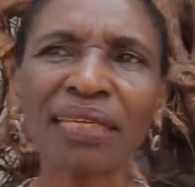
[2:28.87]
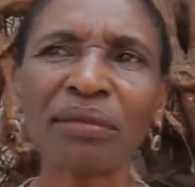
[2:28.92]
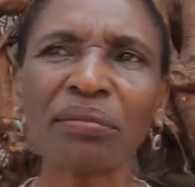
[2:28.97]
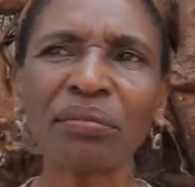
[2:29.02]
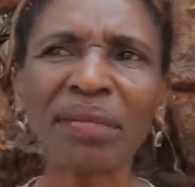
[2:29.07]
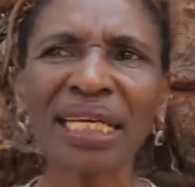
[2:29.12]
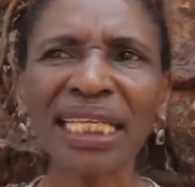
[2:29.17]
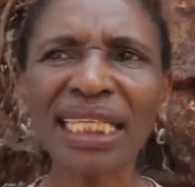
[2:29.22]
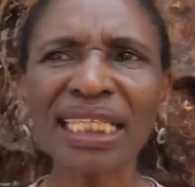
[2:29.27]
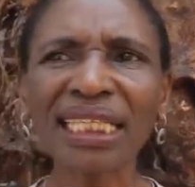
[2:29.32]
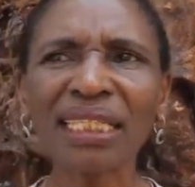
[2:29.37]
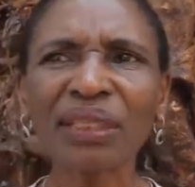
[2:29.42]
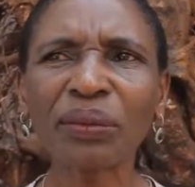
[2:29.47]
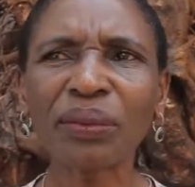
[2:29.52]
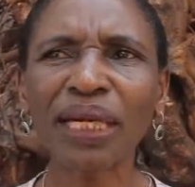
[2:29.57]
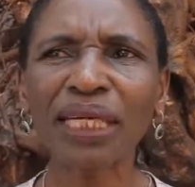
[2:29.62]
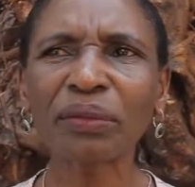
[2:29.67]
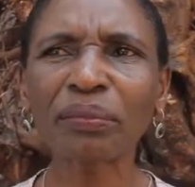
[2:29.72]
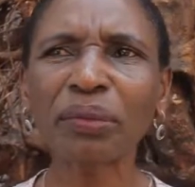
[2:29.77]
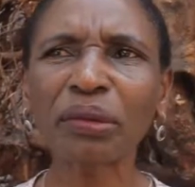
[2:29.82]
Mainly
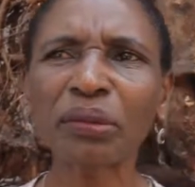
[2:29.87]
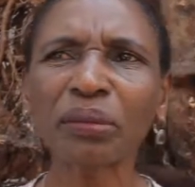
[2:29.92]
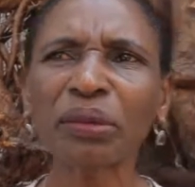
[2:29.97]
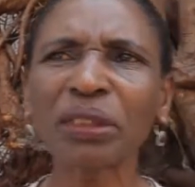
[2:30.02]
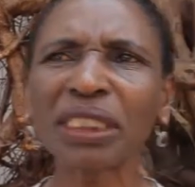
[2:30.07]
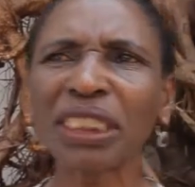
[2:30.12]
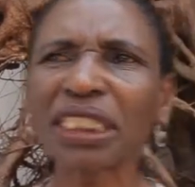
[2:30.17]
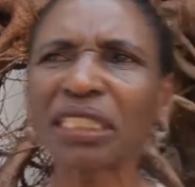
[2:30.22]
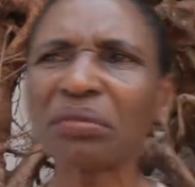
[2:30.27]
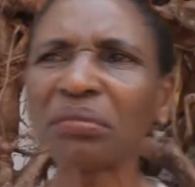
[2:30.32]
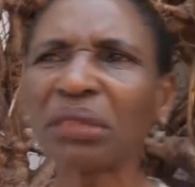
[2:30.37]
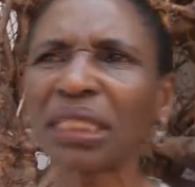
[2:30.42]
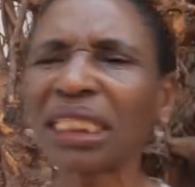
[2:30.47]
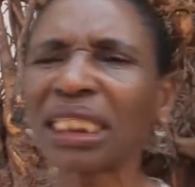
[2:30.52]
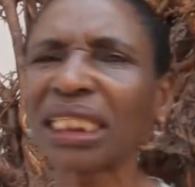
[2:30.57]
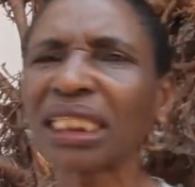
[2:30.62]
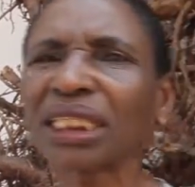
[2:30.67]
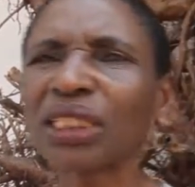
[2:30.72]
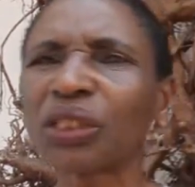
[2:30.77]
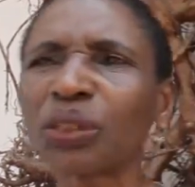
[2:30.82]
what promoted
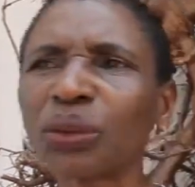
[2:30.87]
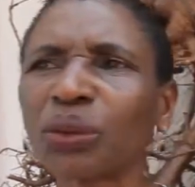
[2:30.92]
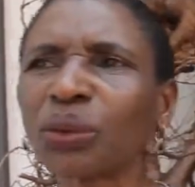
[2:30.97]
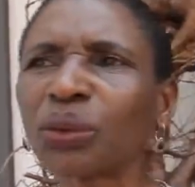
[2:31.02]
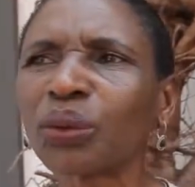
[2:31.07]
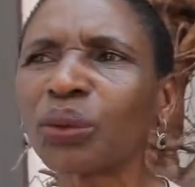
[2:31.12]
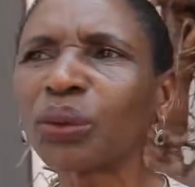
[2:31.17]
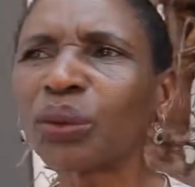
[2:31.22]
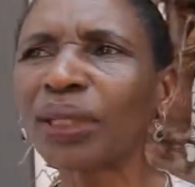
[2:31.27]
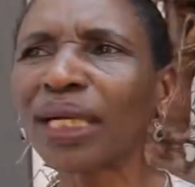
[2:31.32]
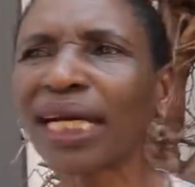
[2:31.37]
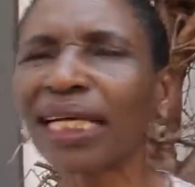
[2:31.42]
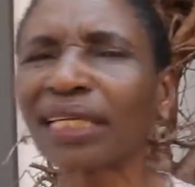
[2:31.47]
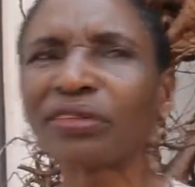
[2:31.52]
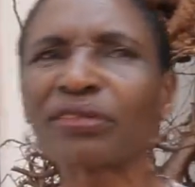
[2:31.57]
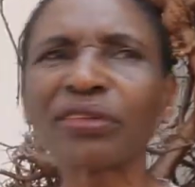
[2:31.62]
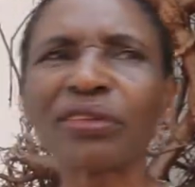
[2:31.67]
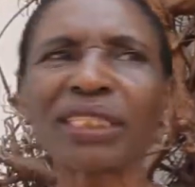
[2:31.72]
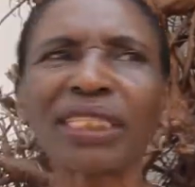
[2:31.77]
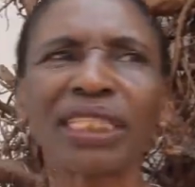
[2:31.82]
me is to look at
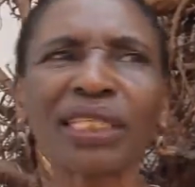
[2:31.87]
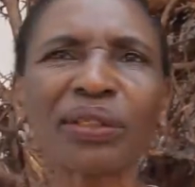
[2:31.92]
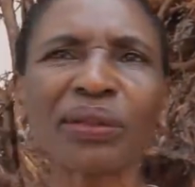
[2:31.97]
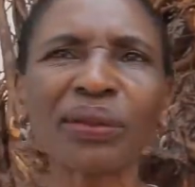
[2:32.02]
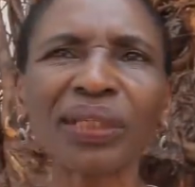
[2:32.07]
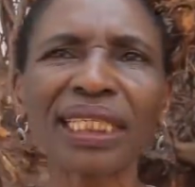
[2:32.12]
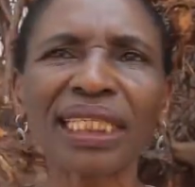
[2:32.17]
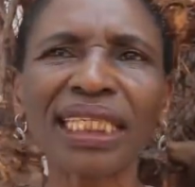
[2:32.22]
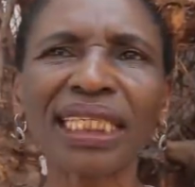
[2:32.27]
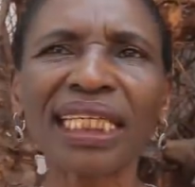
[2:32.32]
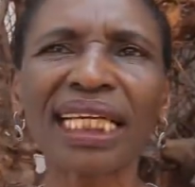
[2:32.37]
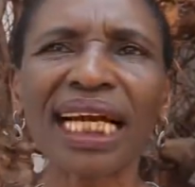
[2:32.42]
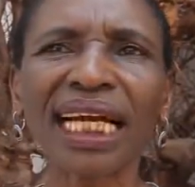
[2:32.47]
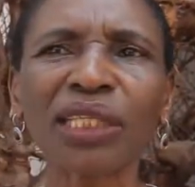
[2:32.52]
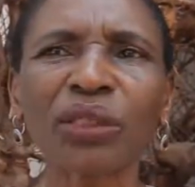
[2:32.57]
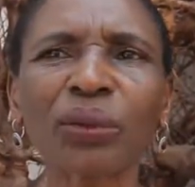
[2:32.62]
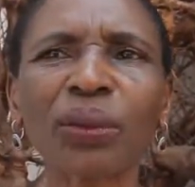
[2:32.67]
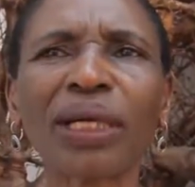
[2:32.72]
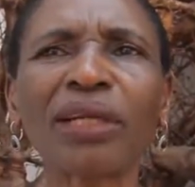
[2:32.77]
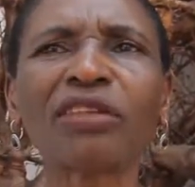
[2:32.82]
food security
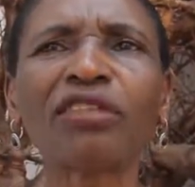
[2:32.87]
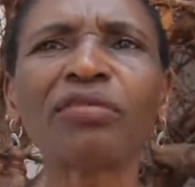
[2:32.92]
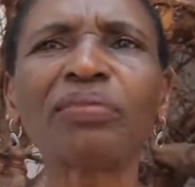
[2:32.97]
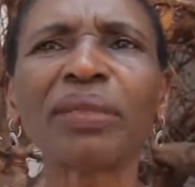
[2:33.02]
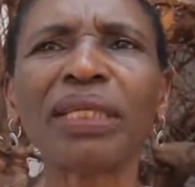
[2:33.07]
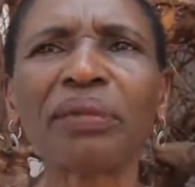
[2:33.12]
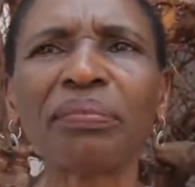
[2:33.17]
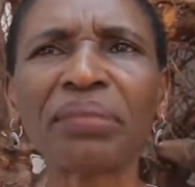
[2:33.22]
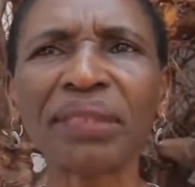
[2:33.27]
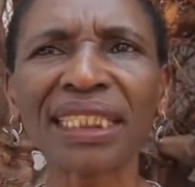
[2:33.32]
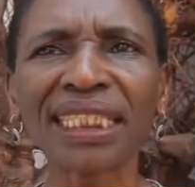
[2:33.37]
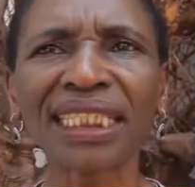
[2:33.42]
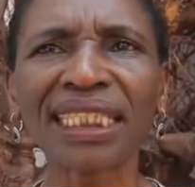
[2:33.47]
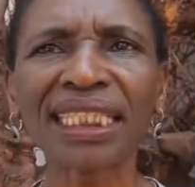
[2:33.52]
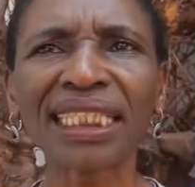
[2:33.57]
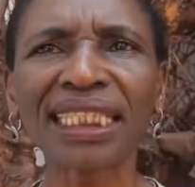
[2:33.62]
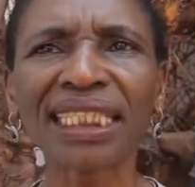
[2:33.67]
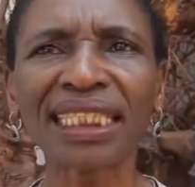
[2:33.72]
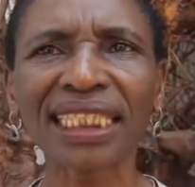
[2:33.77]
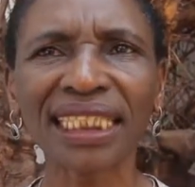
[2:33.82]
as one of the
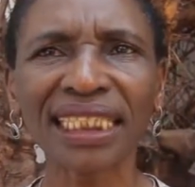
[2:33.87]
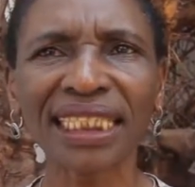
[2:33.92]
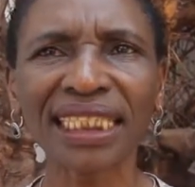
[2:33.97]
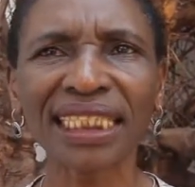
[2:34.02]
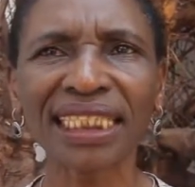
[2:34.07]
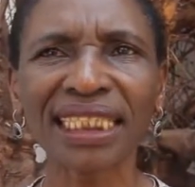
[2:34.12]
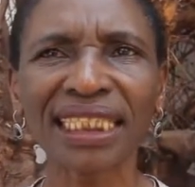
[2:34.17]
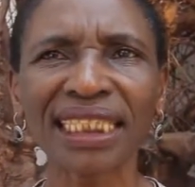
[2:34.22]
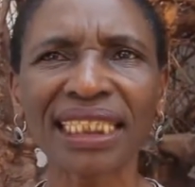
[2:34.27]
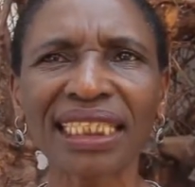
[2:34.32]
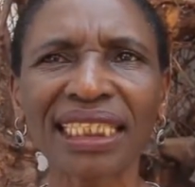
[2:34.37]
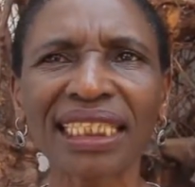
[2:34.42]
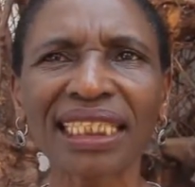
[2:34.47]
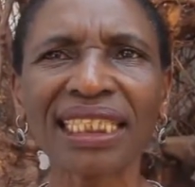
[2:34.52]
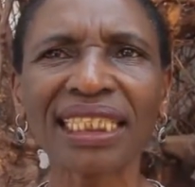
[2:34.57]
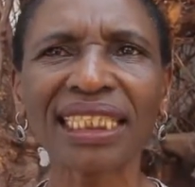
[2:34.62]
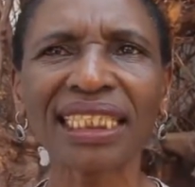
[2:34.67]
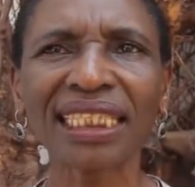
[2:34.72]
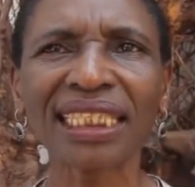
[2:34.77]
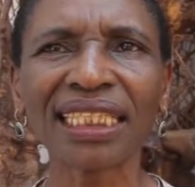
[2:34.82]
basic necessities
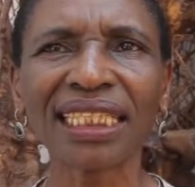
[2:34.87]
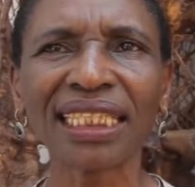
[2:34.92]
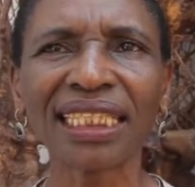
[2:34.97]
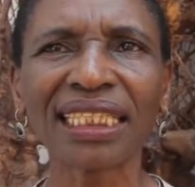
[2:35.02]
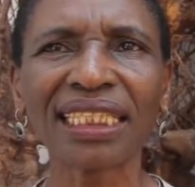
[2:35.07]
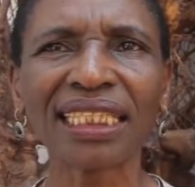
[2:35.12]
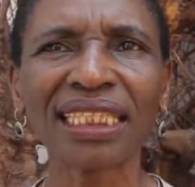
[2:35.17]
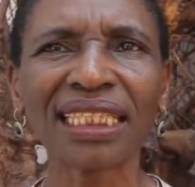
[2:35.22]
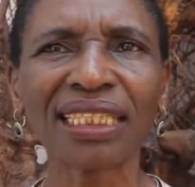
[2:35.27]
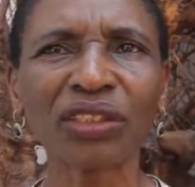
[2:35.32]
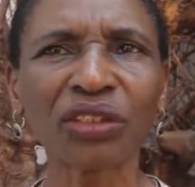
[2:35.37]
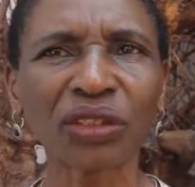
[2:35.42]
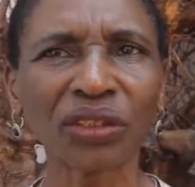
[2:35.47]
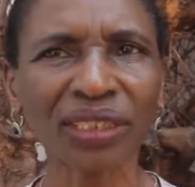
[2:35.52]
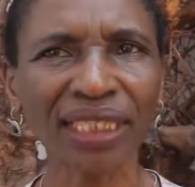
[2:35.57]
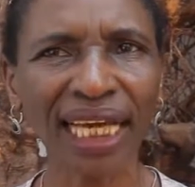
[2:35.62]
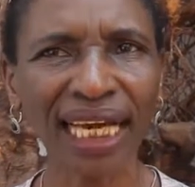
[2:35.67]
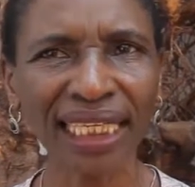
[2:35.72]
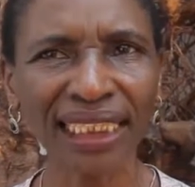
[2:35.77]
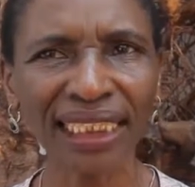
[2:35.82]
in
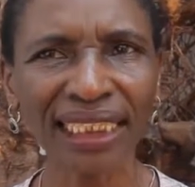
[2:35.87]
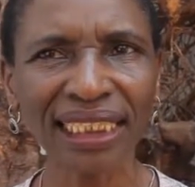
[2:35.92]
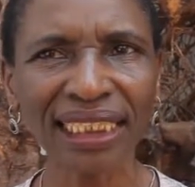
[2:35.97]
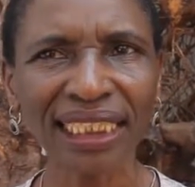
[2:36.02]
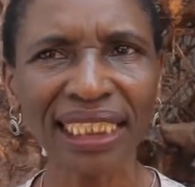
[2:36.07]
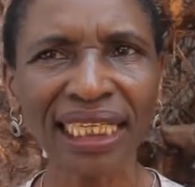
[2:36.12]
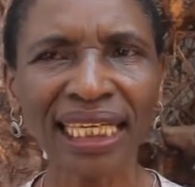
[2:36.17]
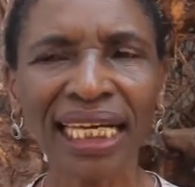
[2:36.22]
society,